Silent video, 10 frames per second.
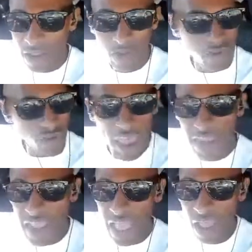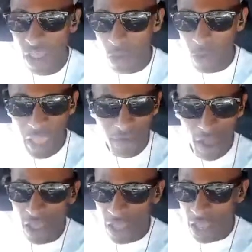Because right now,
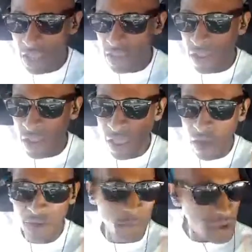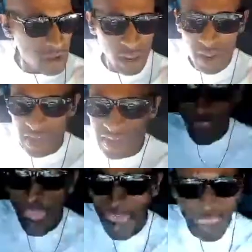whatever government,
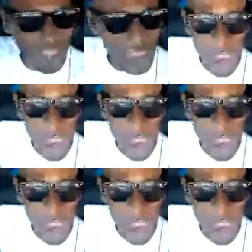society,